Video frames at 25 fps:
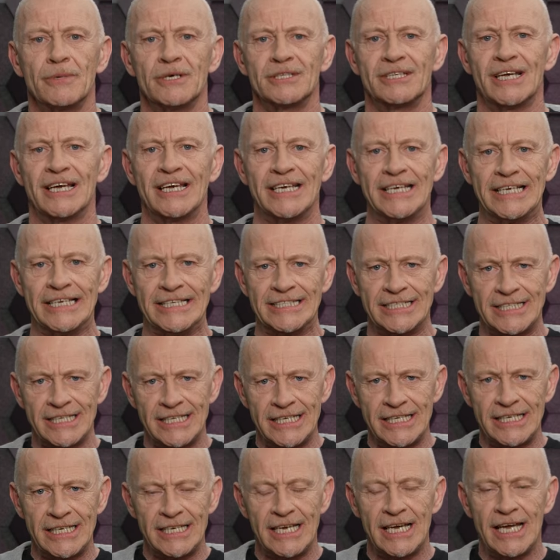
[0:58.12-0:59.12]
but the
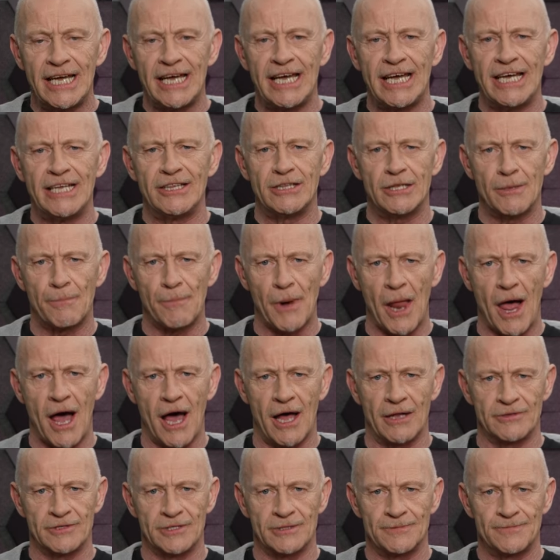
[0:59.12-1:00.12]
EC in the
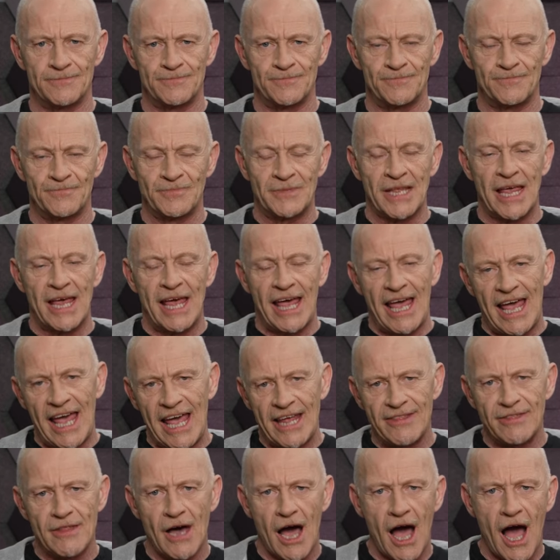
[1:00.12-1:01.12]
plant. And the